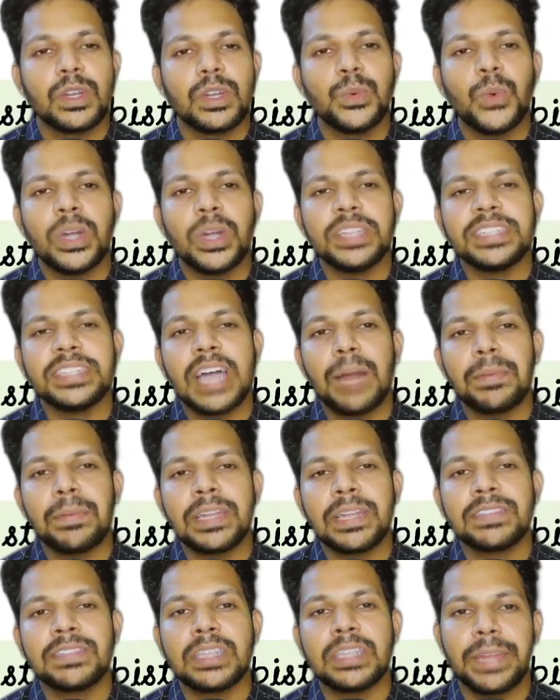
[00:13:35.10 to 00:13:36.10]
Now what is
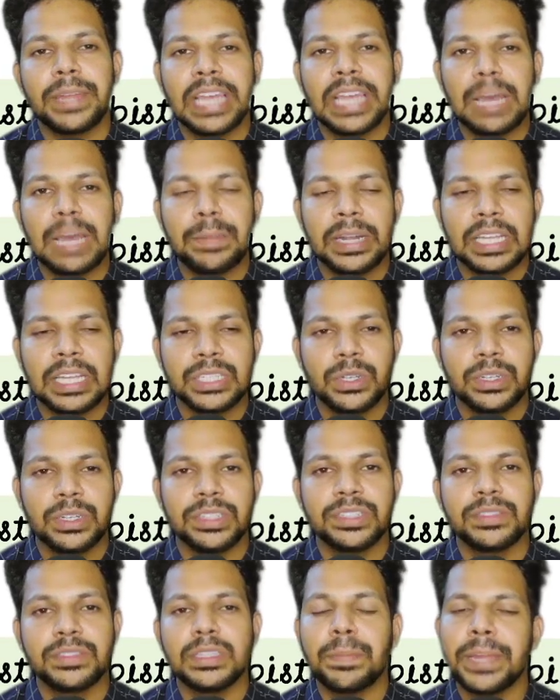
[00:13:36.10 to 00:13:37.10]
happening with the prehepatic
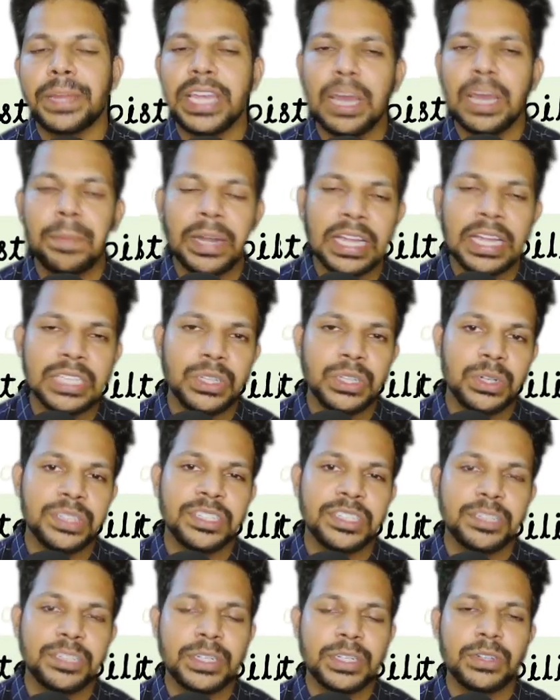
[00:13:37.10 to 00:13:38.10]
jaundice? The prehepatic
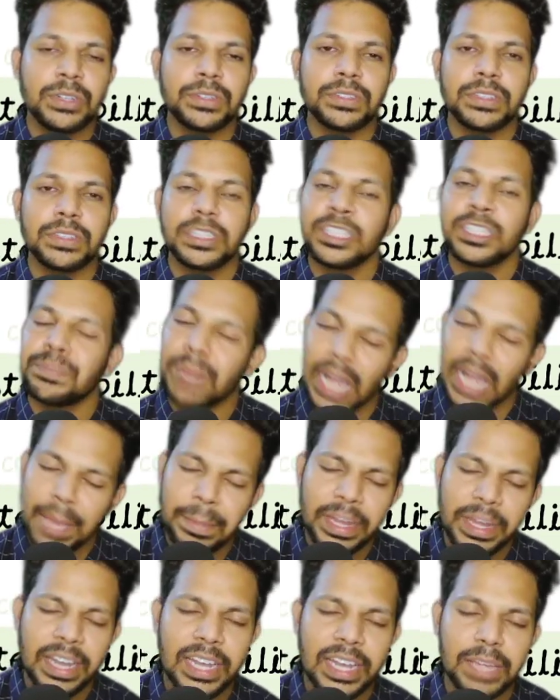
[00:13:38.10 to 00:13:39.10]
jaundice is
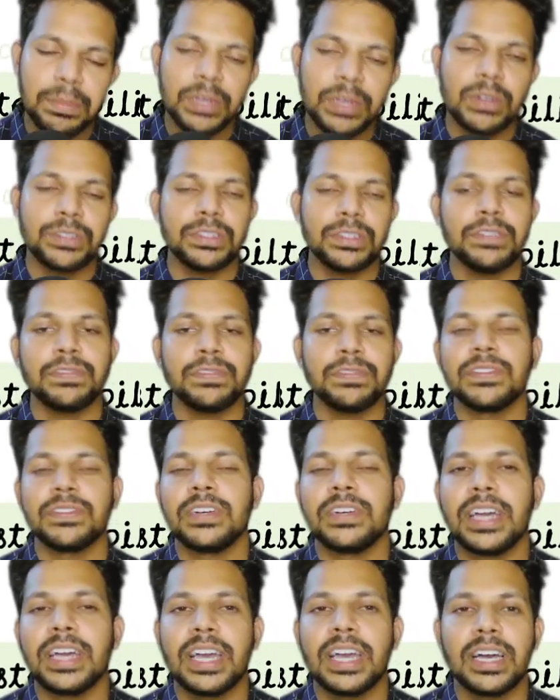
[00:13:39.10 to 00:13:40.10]
primarily because of
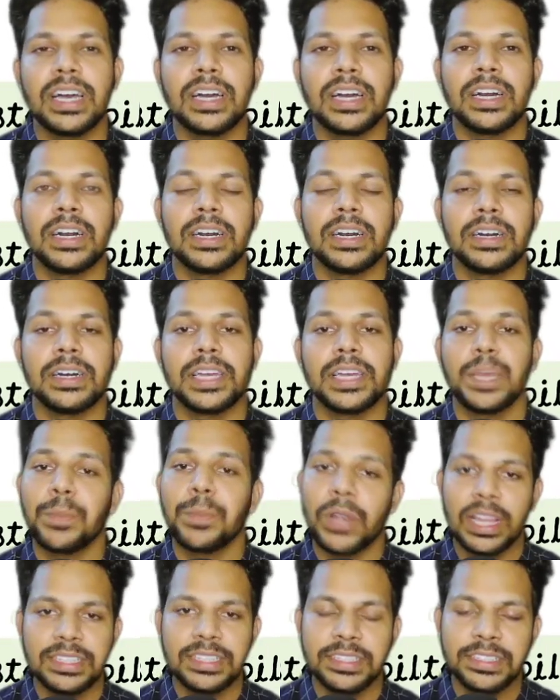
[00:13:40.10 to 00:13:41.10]

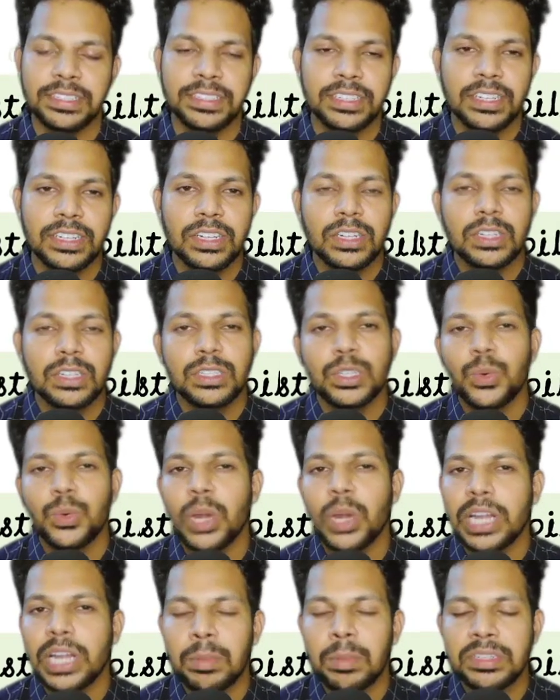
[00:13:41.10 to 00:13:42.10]
hemolysis. So
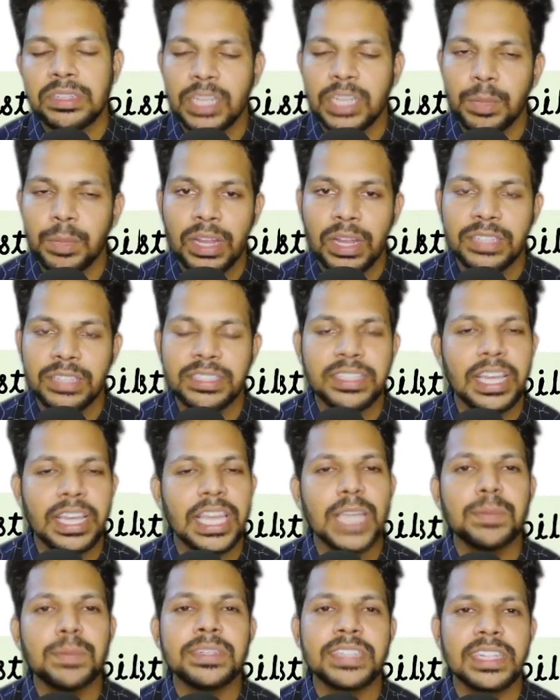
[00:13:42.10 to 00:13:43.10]
what happens in hemolysis? The
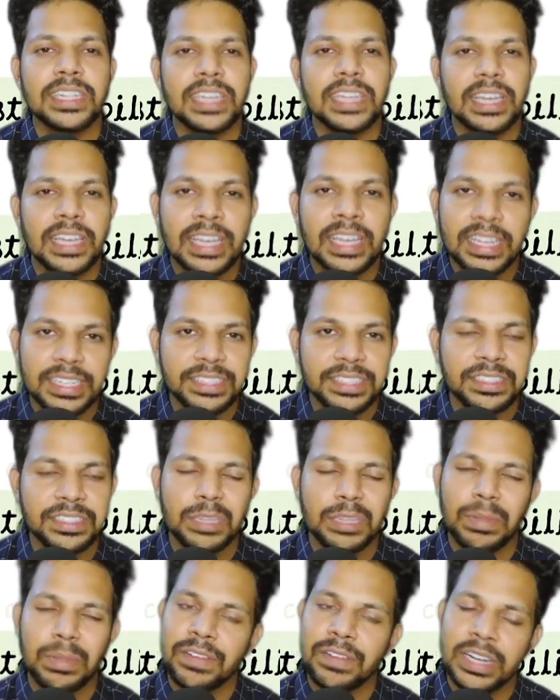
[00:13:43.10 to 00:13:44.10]
heme is increased,
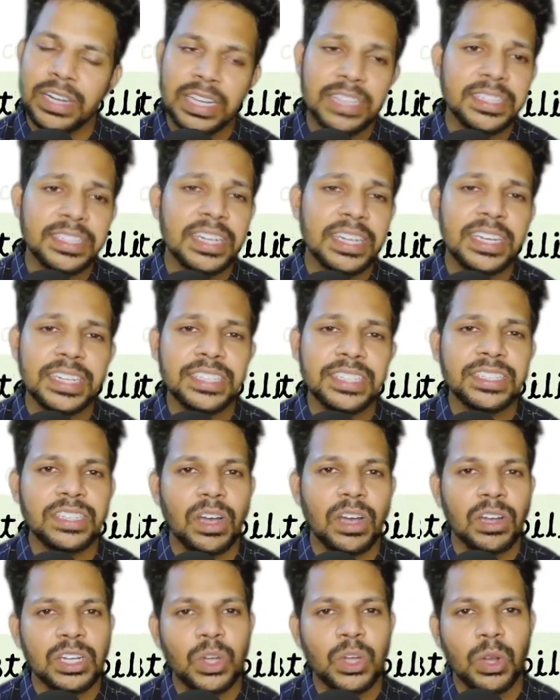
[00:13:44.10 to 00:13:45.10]
the biliverdin is increased,
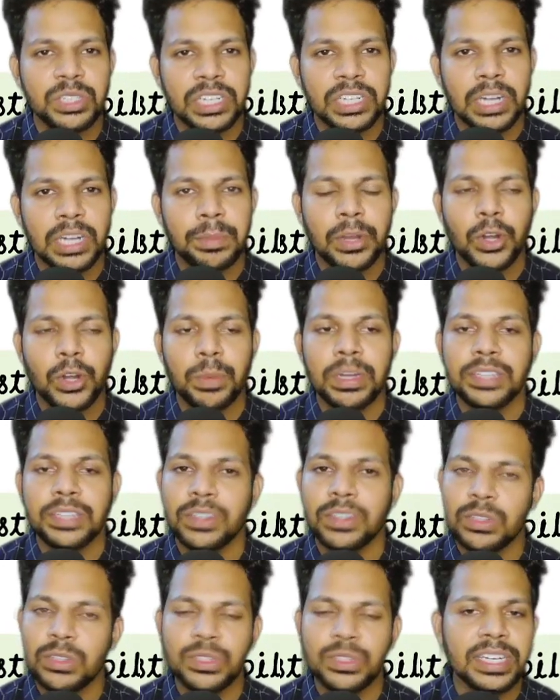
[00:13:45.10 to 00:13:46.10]
unconjugated bilirubin is
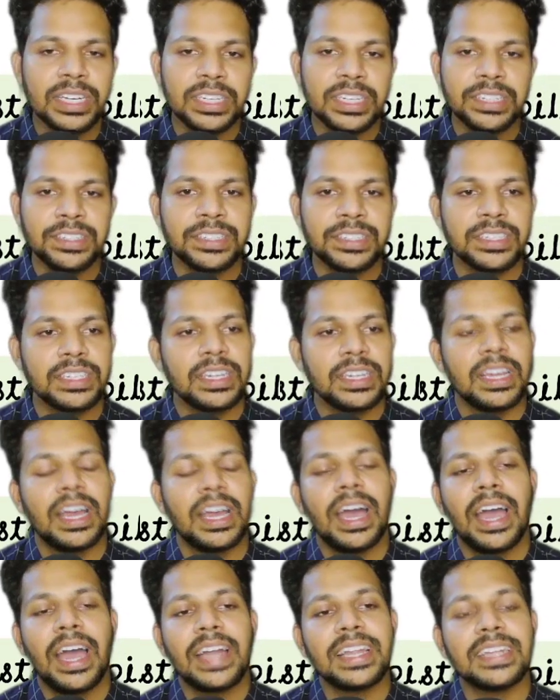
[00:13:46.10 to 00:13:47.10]
also increased,
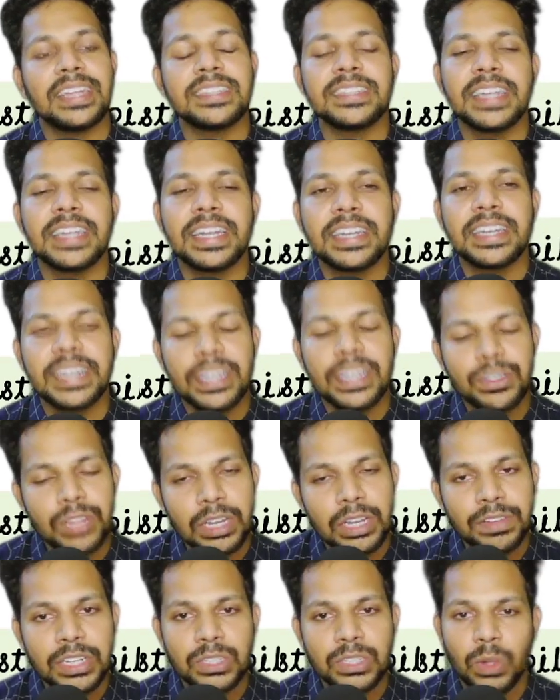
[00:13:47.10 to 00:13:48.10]
and hence the entry into
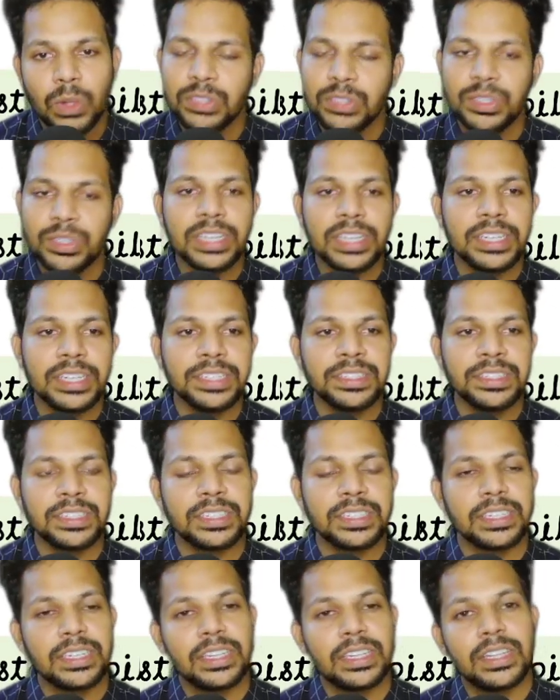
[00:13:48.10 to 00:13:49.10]
the liver is also
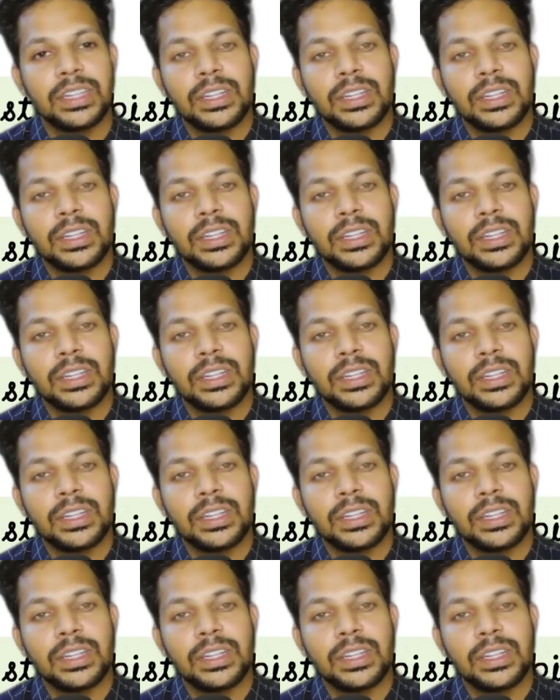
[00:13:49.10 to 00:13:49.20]
increased.